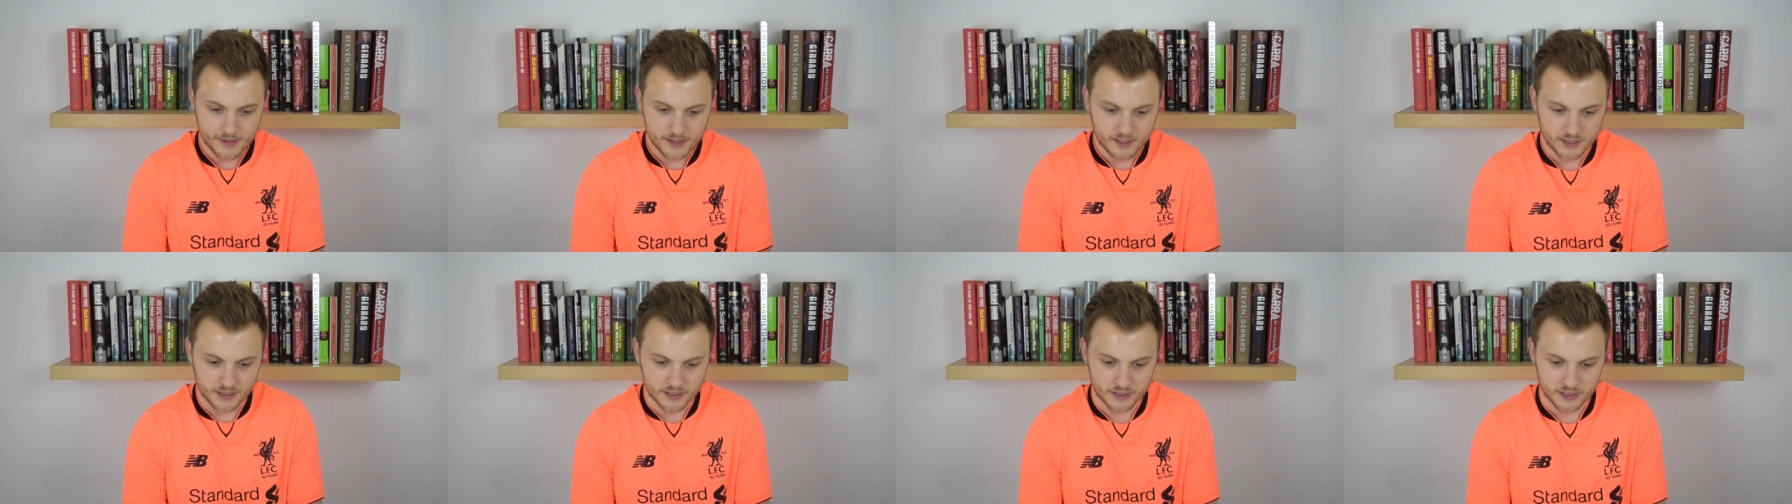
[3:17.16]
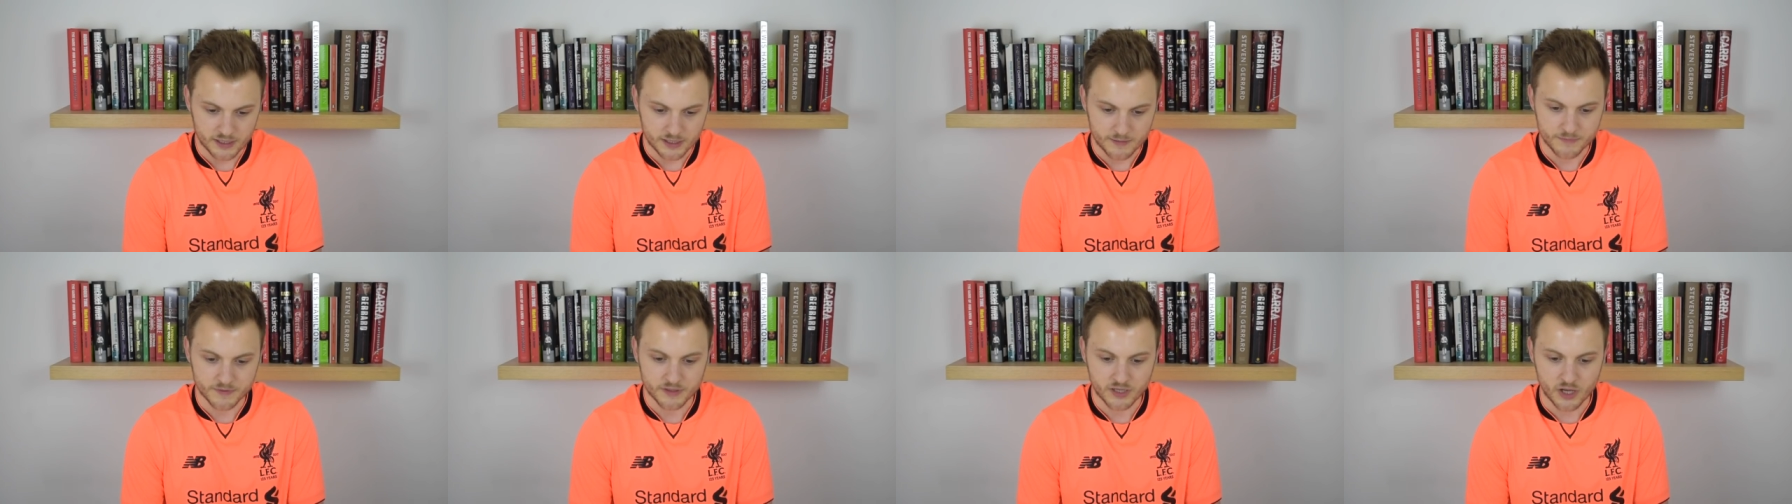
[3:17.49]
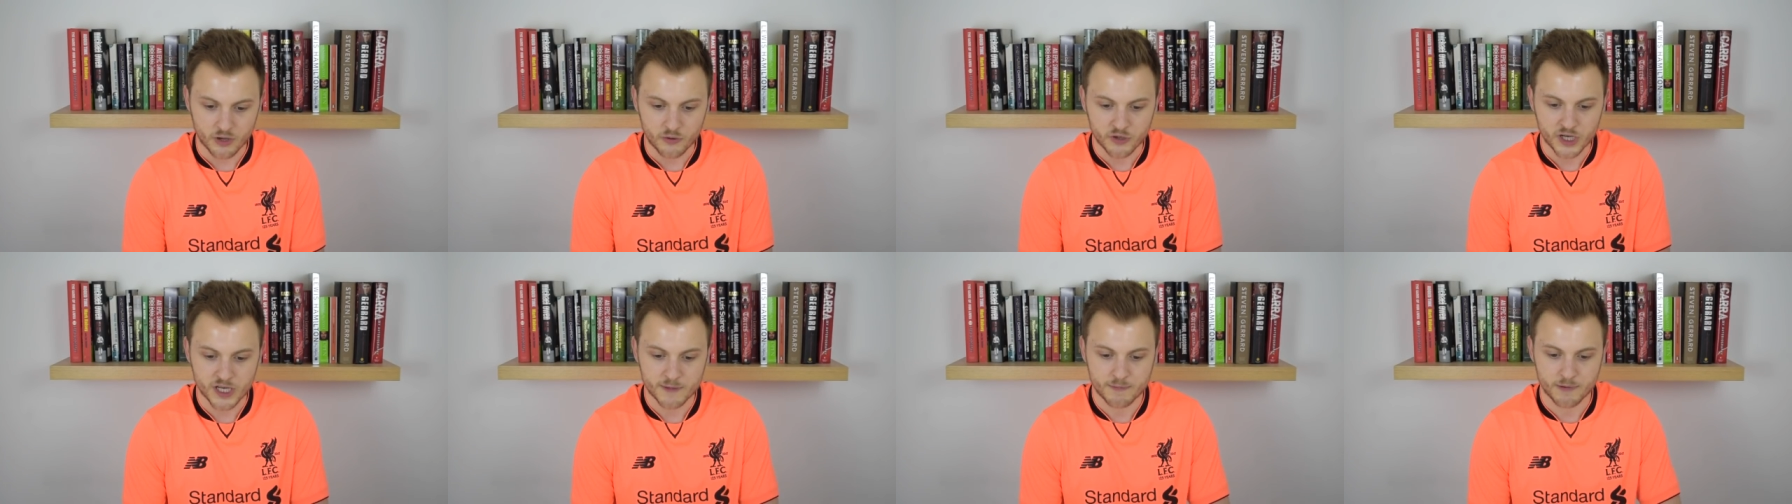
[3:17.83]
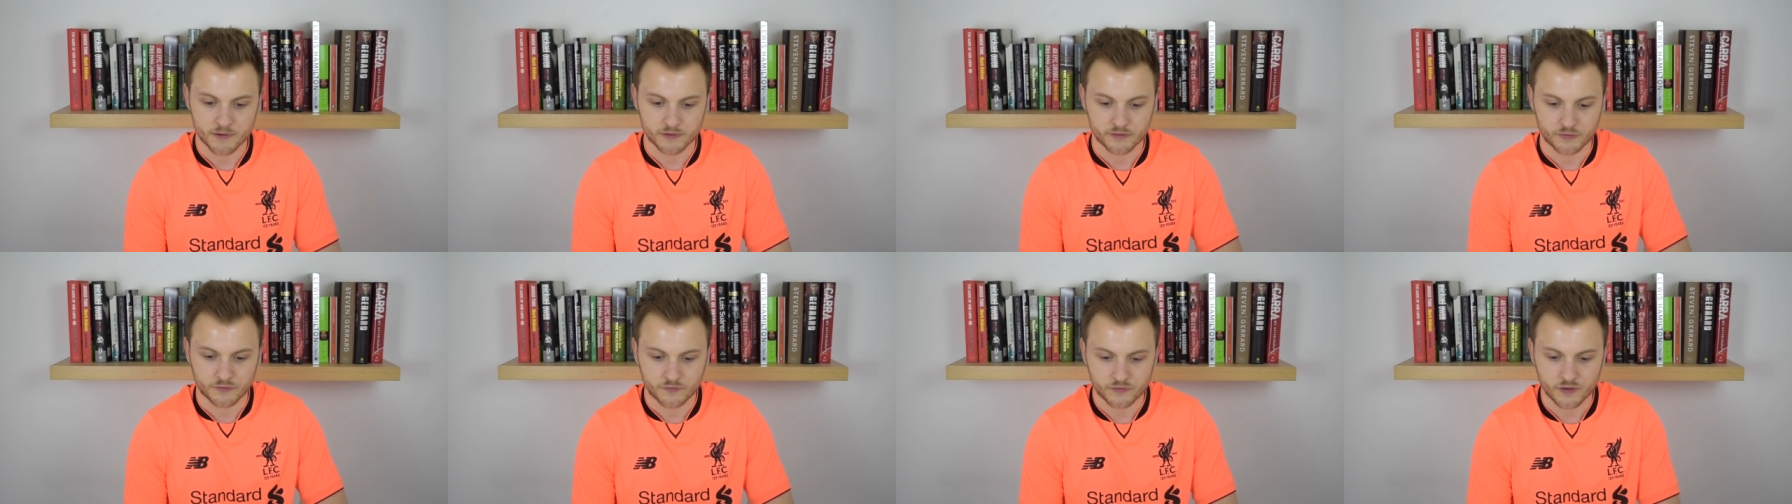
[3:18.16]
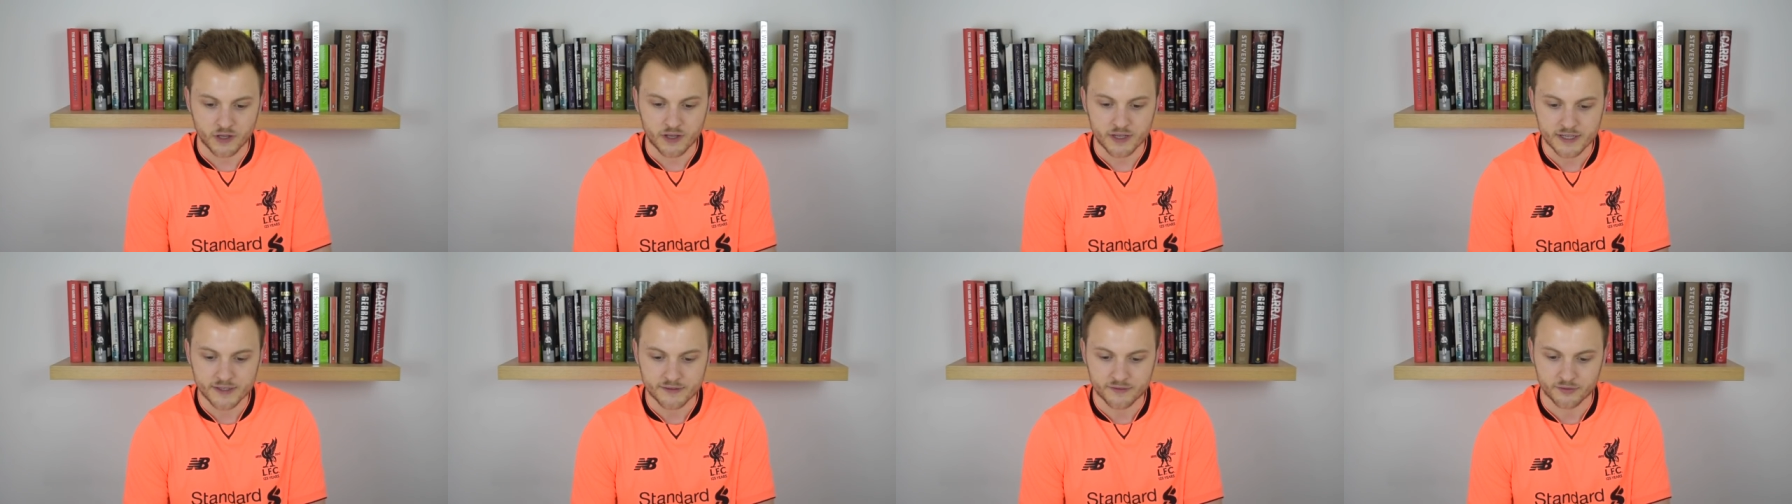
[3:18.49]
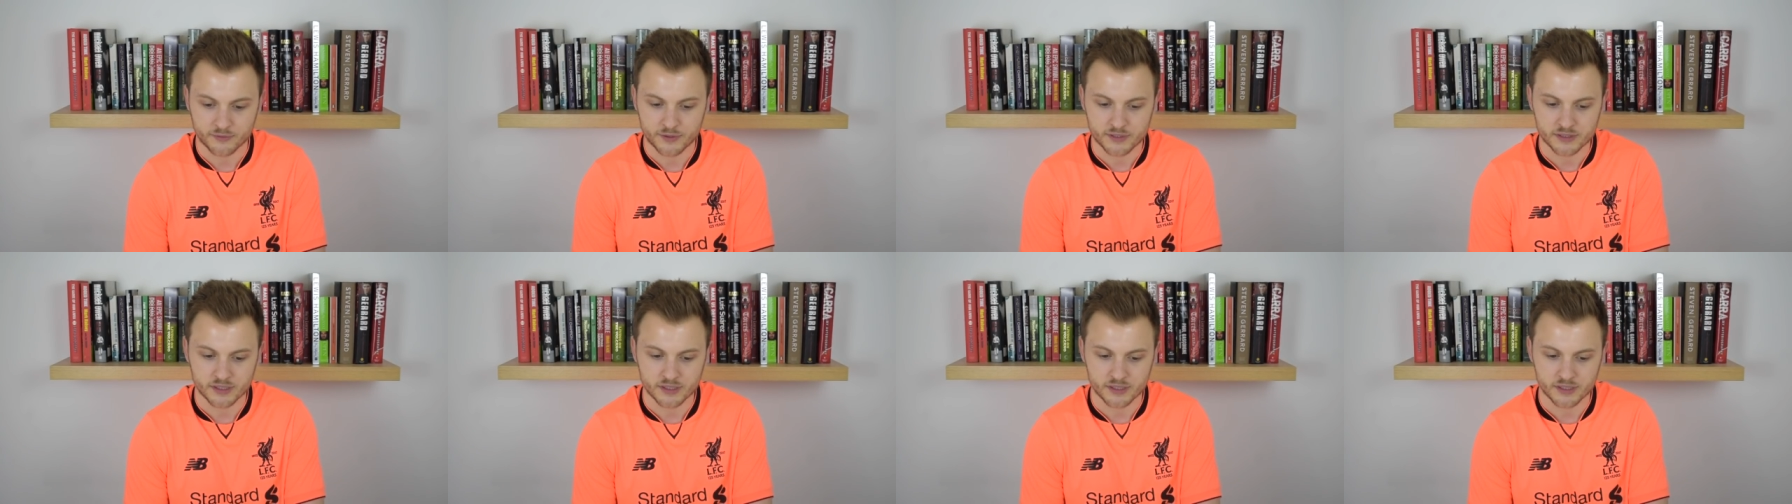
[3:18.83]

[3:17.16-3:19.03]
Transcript: Um, the goalkeeper is flying to